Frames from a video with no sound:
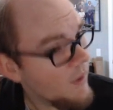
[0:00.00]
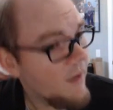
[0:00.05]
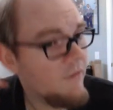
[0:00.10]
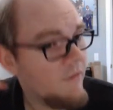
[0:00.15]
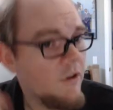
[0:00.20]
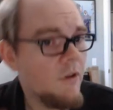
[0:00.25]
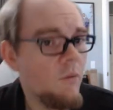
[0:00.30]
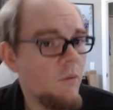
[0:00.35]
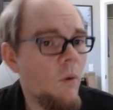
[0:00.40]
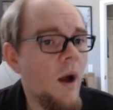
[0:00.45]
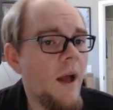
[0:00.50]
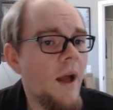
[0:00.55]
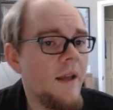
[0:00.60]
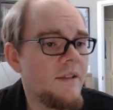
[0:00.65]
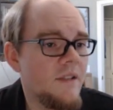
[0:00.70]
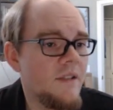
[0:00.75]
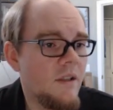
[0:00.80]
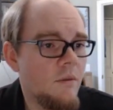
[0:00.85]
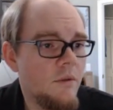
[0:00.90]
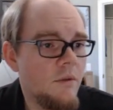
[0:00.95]
whatever y
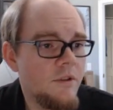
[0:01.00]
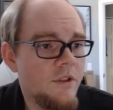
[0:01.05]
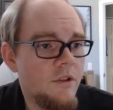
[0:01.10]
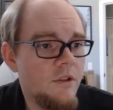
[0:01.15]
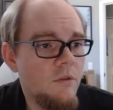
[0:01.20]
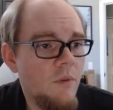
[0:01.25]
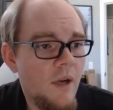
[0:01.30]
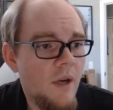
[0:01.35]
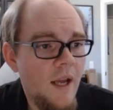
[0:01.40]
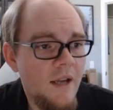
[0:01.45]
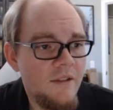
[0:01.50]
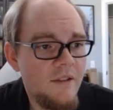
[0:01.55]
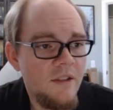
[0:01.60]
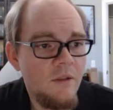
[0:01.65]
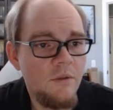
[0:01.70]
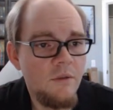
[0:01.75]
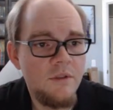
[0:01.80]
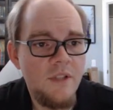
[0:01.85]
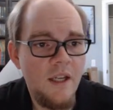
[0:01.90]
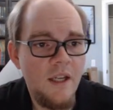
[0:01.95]
is equal to when x
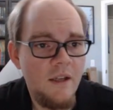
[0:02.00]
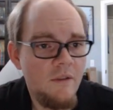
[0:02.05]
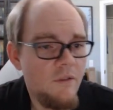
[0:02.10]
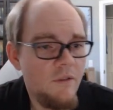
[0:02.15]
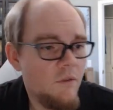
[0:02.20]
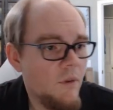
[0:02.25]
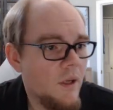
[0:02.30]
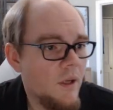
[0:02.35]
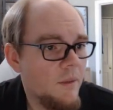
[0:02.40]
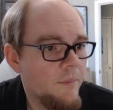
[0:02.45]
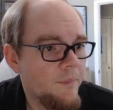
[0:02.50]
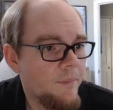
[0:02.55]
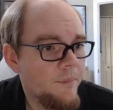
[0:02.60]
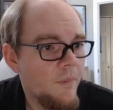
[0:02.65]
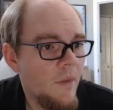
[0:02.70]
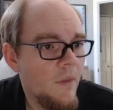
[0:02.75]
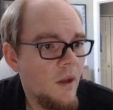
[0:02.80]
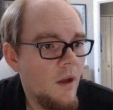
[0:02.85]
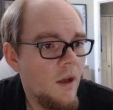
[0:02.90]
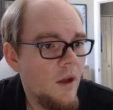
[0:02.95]
equals -3.
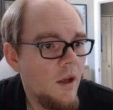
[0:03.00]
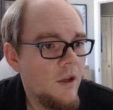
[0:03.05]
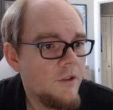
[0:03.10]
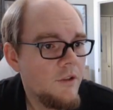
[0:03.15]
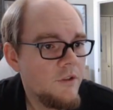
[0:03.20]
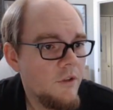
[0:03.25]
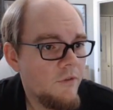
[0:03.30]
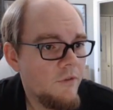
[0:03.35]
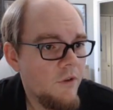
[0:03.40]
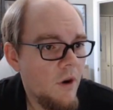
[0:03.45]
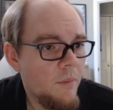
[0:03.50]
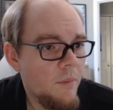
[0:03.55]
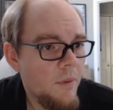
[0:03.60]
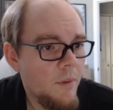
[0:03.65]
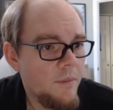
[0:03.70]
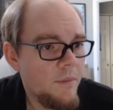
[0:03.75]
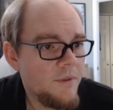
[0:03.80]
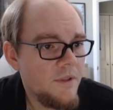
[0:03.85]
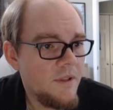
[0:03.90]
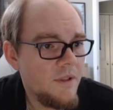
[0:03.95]
So for our
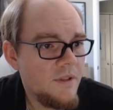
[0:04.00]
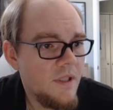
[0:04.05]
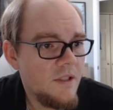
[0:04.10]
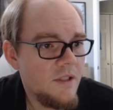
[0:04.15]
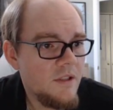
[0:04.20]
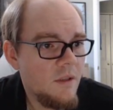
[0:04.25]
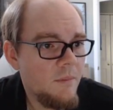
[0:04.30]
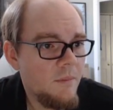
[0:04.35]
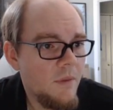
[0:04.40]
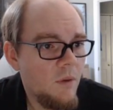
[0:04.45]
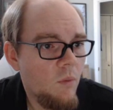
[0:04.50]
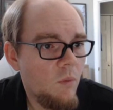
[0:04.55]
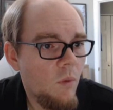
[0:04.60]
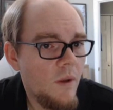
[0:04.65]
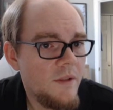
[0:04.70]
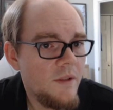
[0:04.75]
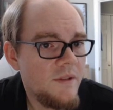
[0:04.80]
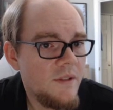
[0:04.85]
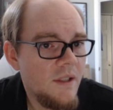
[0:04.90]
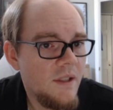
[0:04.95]
purposes, that's going to be
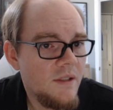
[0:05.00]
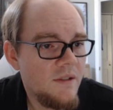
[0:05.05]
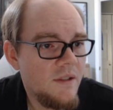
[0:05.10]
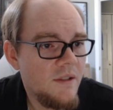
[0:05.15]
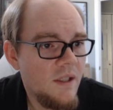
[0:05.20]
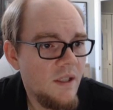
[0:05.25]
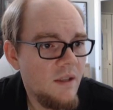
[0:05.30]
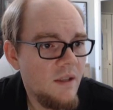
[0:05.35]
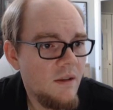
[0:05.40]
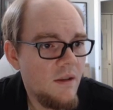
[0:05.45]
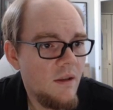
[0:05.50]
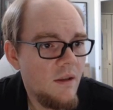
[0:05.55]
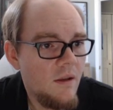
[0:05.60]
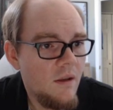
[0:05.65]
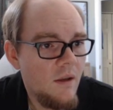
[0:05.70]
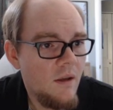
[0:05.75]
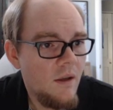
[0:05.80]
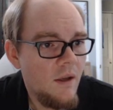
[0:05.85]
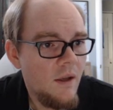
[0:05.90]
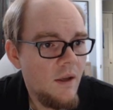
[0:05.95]
1/16
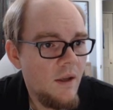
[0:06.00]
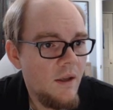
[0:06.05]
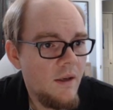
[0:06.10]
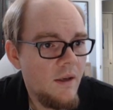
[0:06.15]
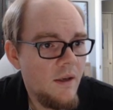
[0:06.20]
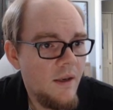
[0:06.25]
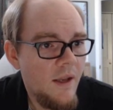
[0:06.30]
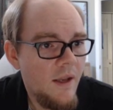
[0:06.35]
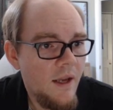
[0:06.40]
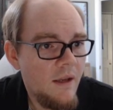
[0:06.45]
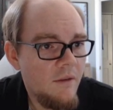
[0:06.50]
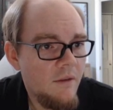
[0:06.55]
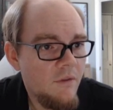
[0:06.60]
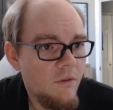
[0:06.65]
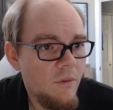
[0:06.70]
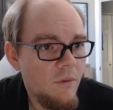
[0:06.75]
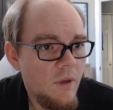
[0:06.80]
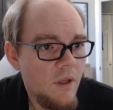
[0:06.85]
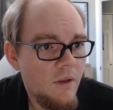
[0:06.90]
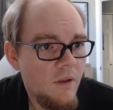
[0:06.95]

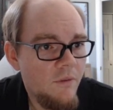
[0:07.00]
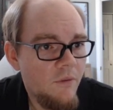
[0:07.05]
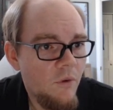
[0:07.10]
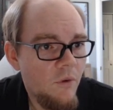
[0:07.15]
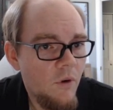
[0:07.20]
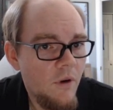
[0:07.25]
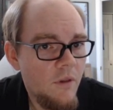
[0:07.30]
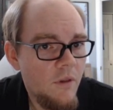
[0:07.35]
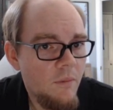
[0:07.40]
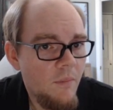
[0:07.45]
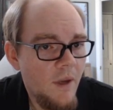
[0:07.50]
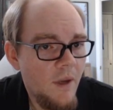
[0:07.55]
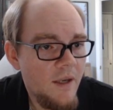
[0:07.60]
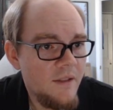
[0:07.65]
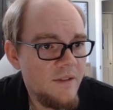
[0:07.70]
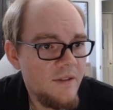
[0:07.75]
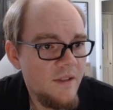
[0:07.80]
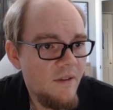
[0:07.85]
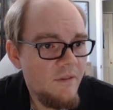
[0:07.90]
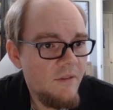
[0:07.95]
-3 to the 4th
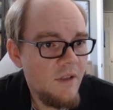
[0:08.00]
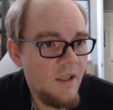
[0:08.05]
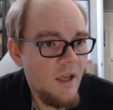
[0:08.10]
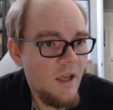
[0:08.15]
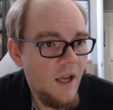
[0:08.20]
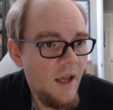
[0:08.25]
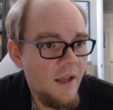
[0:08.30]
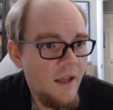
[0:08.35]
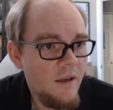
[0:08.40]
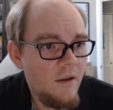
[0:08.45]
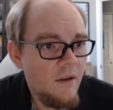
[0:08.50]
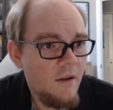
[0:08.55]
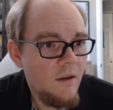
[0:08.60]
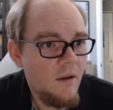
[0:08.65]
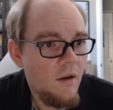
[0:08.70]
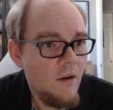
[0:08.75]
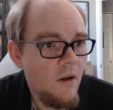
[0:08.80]
minus 79,